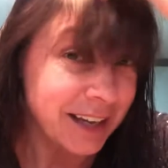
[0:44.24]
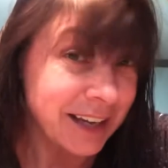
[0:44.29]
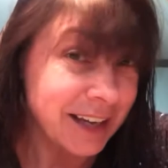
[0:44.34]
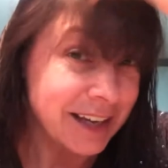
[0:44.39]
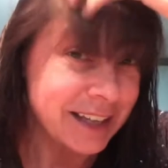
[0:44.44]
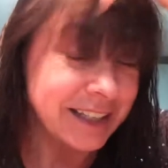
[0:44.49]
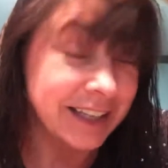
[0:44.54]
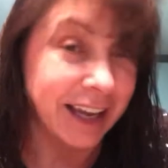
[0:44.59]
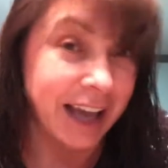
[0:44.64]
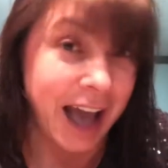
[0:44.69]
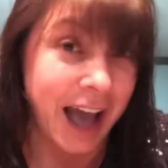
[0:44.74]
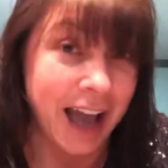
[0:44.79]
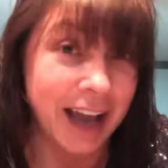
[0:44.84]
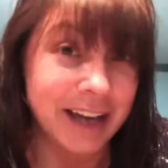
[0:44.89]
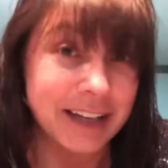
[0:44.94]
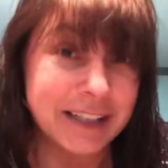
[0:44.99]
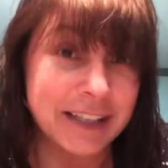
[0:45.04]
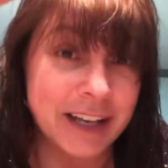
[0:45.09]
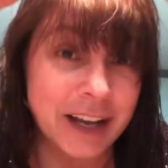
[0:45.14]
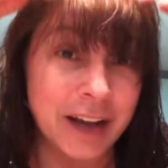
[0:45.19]
to
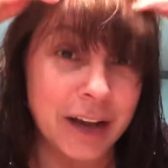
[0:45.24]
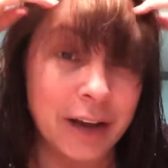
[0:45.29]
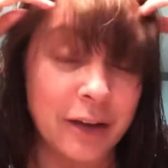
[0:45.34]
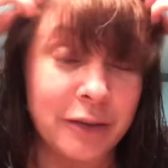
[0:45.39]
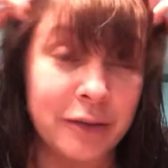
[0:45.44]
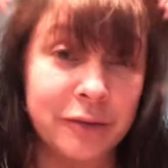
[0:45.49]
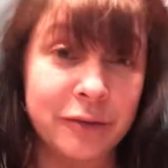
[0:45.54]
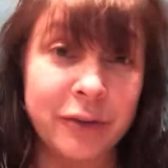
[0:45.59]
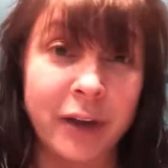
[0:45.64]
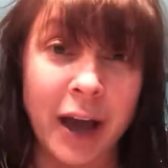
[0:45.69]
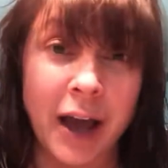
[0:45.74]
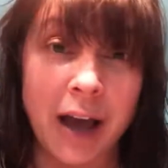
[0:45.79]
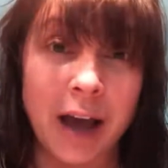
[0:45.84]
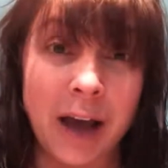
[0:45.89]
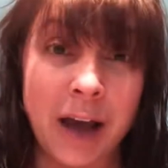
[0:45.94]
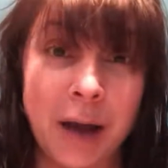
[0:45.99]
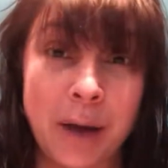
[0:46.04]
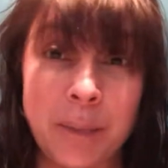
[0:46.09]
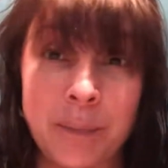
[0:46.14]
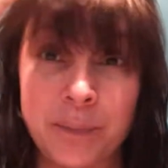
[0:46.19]
kind of
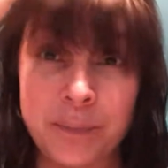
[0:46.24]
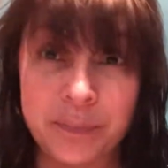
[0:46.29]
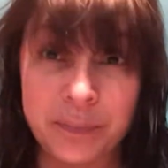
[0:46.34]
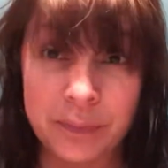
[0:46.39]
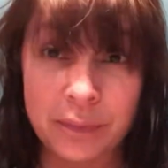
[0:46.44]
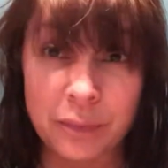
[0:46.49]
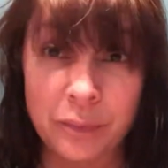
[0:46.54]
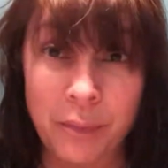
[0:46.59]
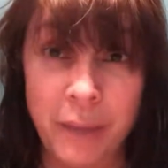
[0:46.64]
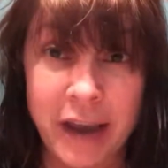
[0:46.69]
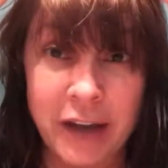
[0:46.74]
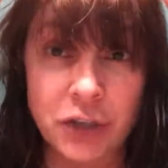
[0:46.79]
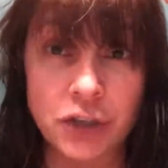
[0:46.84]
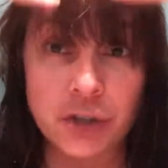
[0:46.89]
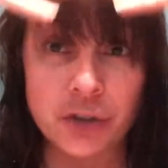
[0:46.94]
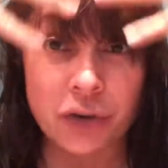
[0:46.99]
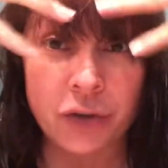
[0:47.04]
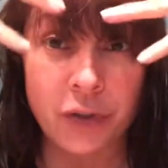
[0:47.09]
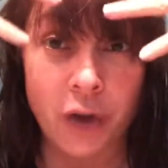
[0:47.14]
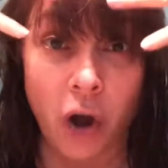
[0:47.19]
make
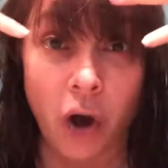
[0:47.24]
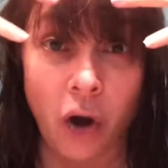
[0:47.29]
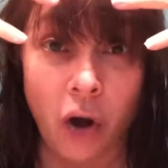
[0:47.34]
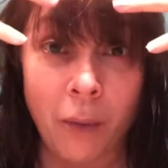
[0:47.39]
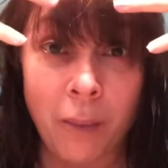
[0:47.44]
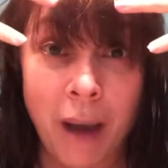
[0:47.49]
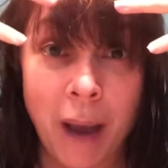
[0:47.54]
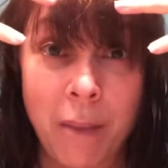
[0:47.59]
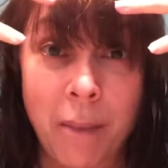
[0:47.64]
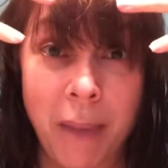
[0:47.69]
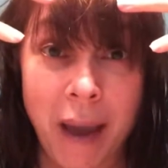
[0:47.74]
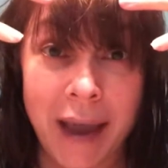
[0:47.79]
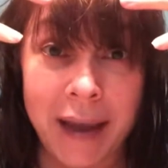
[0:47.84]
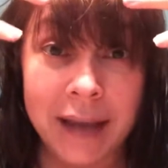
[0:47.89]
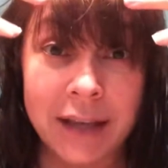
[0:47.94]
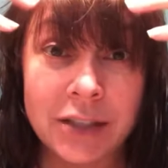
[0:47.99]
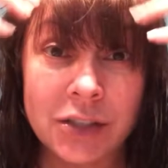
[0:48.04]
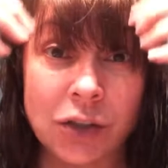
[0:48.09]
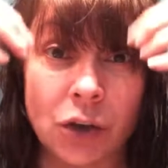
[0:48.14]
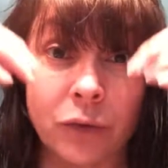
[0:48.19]
sure that all my
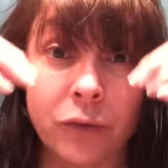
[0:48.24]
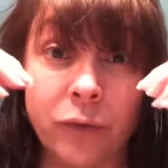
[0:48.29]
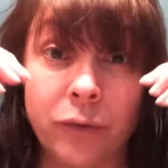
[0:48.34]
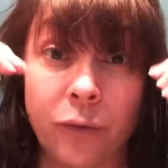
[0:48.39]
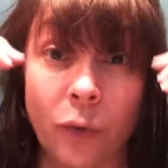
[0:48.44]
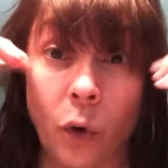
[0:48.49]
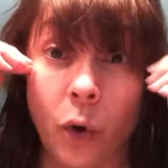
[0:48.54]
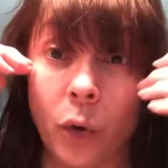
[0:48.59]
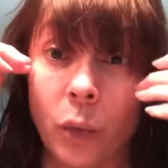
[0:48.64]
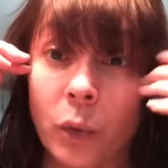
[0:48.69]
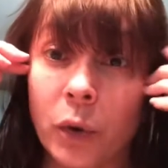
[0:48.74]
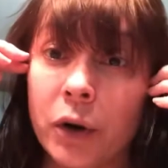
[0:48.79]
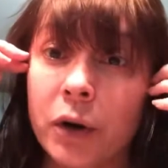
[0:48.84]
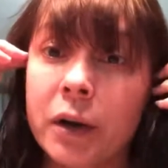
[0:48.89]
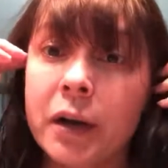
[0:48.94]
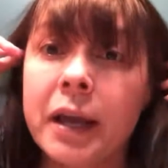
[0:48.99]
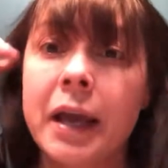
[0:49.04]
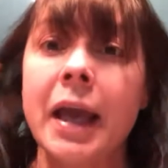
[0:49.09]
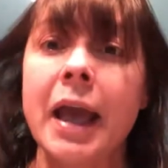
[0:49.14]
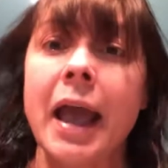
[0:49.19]
bangs are
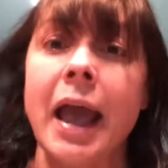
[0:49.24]
forward.